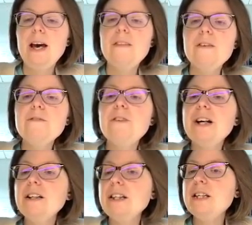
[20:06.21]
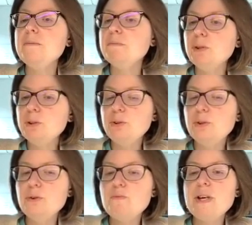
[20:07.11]
And then finally, in
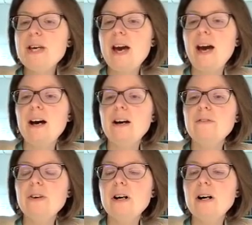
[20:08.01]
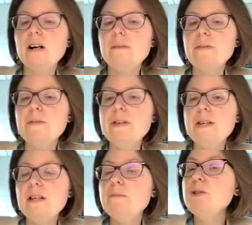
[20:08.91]
blue, we have
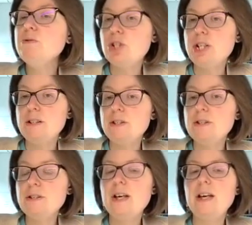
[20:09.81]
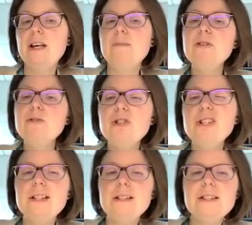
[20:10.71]
the immune genes. And immune
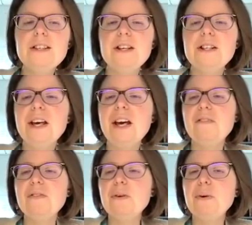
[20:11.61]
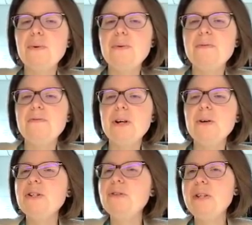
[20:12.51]
genes tend to have their own
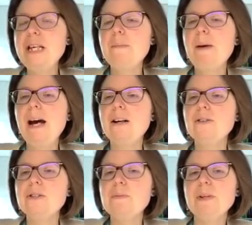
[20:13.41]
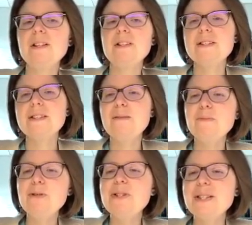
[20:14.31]
very unique patterns because the
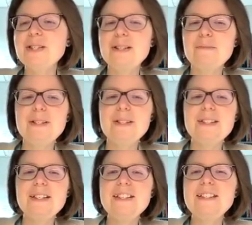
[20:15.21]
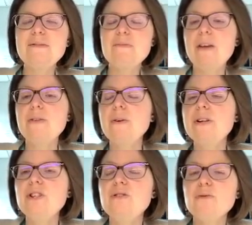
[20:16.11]
immune system is rather
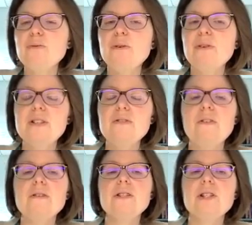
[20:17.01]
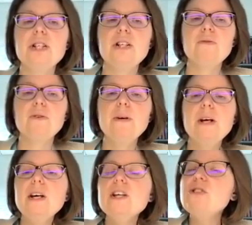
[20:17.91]
unusual as far as a gene group.
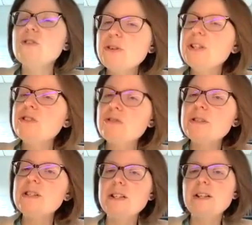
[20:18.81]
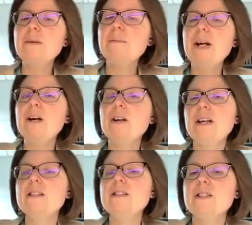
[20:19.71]
So they're interesting to compare
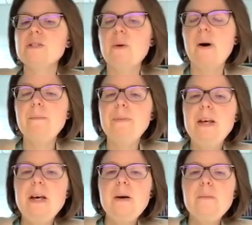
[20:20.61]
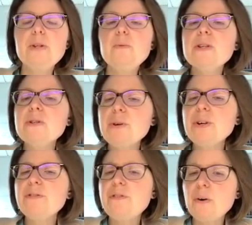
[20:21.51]
against as well. But the ones we're
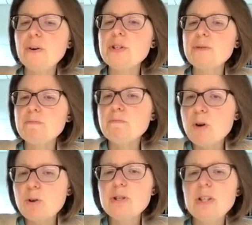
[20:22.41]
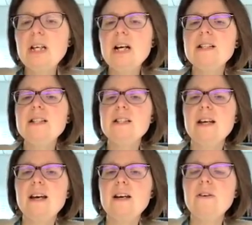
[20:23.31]
going to focus mostly on
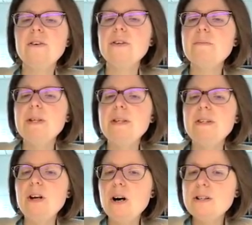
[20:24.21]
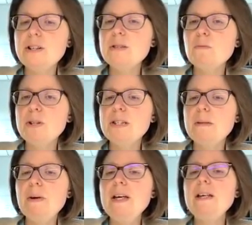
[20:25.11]
today are going to be the autism ones
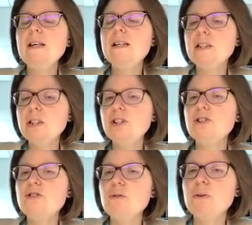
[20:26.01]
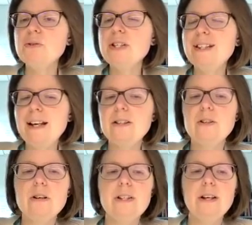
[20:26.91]
in pink and then the controls in that
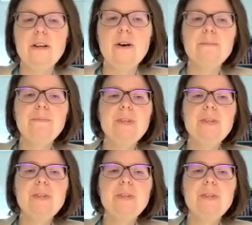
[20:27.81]
dark yellow.